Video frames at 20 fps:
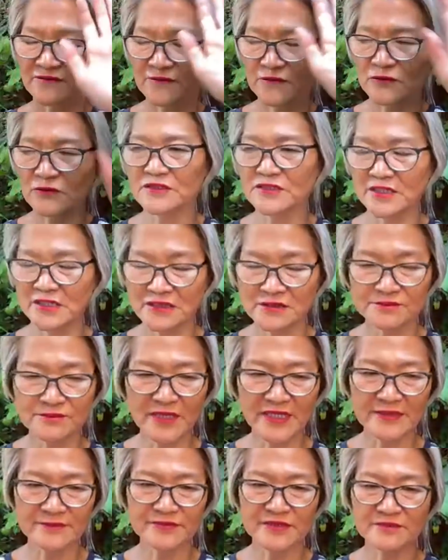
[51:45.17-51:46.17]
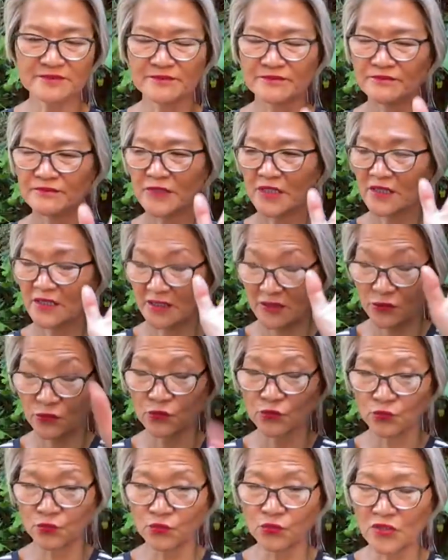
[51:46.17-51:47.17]
Of course, it might be
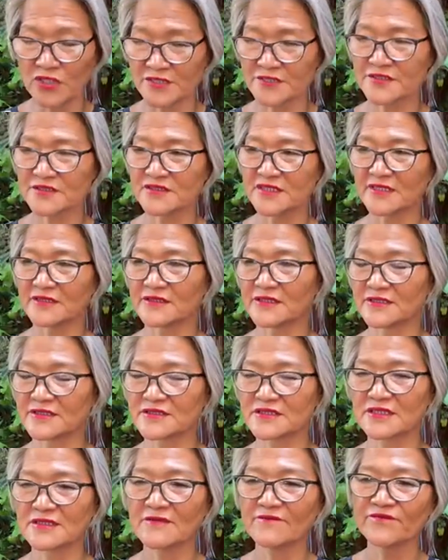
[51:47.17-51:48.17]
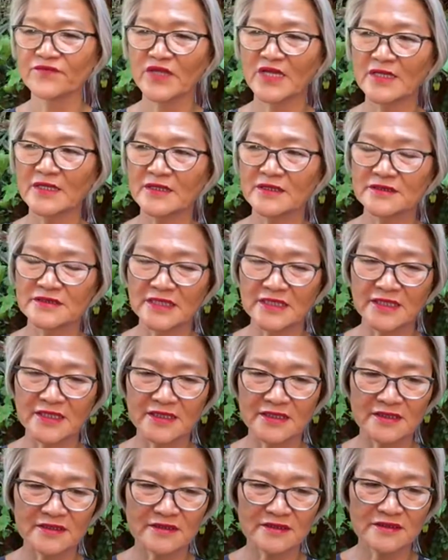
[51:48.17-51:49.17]
worse than this.
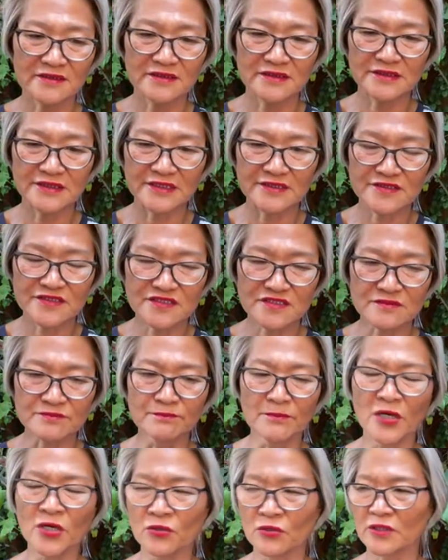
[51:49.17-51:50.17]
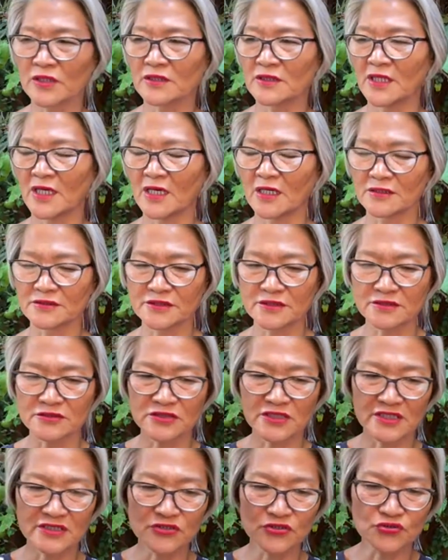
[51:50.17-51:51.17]
They smoke a lot,
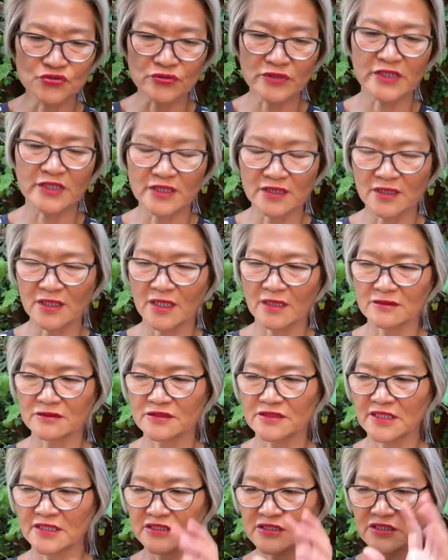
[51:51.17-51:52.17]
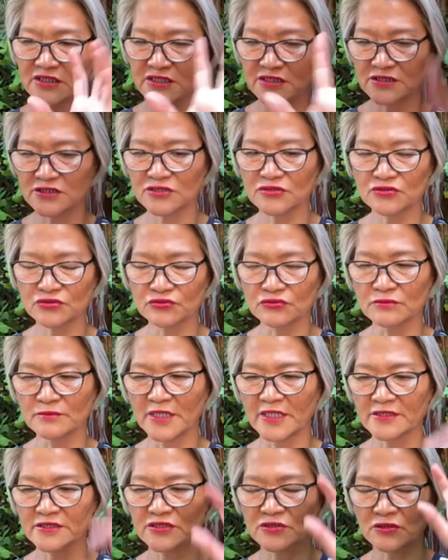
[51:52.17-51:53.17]
they drink a lot, they eat too
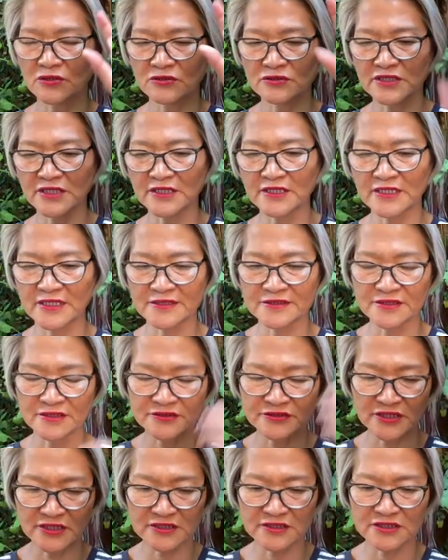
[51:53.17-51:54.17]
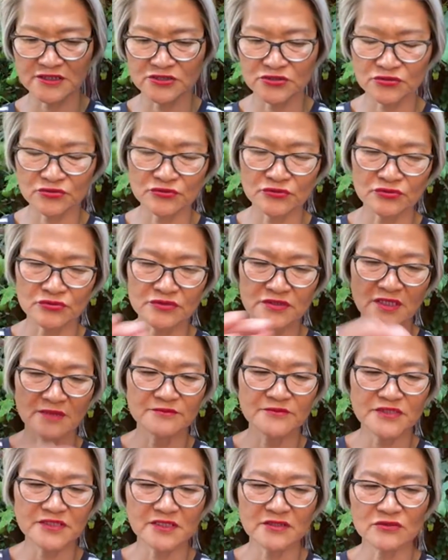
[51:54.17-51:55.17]
much, or they get addicted to
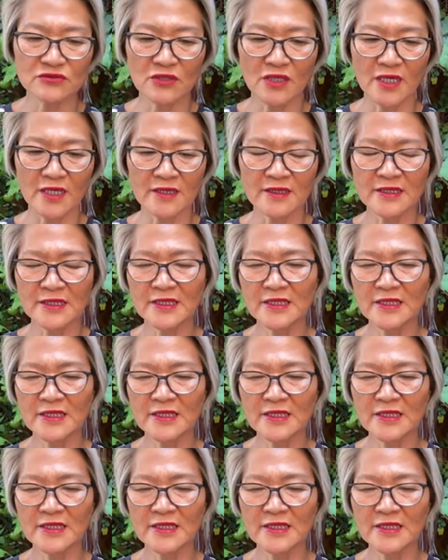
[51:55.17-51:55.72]
something wrong.